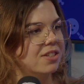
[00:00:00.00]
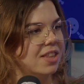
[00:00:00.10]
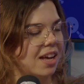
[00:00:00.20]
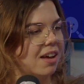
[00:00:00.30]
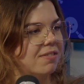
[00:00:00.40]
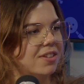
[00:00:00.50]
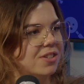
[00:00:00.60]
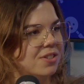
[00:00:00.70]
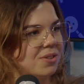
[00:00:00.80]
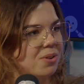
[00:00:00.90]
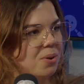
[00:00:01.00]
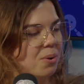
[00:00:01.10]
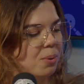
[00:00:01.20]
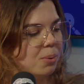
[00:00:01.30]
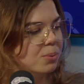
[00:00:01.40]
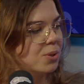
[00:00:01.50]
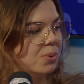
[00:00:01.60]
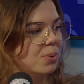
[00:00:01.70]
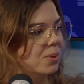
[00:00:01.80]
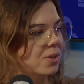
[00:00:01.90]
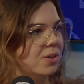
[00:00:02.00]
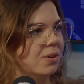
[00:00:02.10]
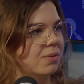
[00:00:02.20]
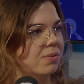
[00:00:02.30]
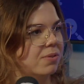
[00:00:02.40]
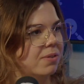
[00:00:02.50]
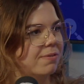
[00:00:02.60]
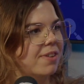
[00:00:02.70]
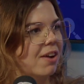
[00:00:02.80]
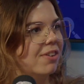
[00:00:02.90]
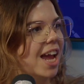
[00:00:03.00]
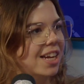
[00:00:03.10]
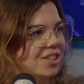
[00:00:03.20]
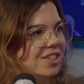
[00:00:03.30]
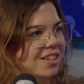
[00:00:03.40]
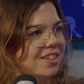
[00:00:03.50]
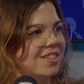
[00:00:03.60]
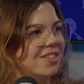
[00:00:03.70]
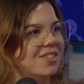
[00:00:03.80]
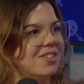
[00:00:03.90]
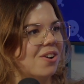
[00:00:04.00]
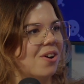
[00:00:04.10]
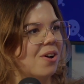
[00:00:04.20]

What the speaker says: So that covers all sorts of variations.